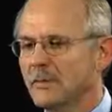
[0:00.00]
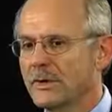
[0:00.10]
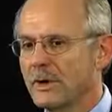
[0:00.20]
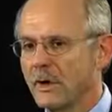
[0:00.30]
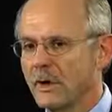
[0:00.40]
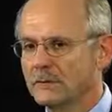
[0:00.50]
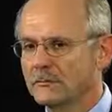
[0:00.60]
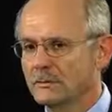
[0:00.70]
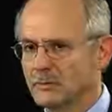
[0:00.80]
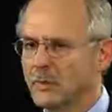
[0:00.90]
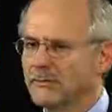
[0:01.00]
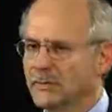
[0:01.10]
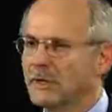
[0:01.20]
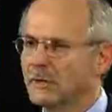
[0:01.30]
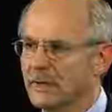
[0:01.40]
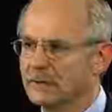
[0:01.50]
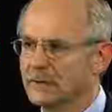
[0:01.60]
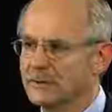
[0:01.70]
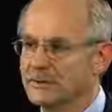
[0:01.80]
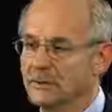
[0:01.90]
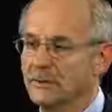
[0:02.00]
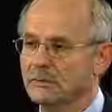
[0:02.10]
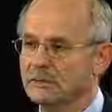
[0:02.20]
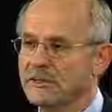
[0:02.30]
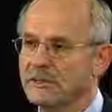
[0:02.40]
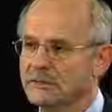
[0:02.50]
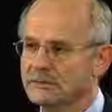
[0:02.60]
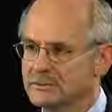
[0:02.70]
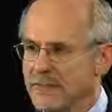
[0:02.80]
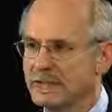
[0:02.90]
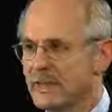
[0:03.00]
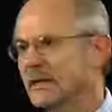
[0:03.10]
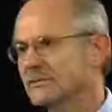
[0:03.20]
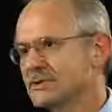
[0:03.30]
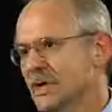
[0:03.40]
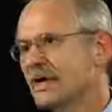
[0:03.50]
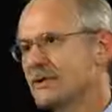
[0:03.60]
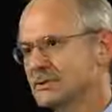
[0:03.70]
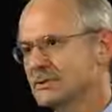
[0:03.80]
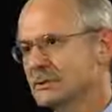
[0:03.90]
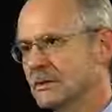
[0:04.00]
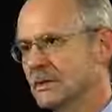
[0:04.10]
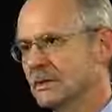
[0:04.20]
We are growing very quickly, and so leading that kind of change